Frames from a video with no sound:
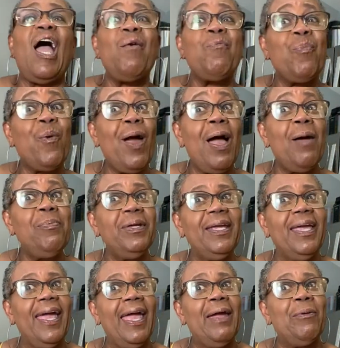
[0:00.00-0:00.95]
I probably
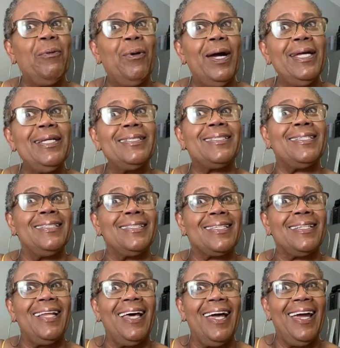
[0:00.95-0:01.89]
gained weight since
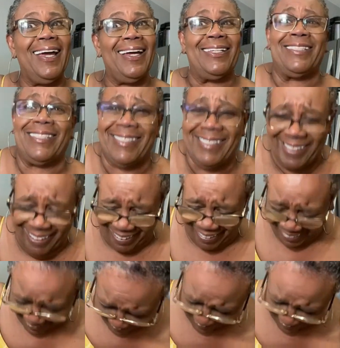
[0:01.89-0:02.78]
last year.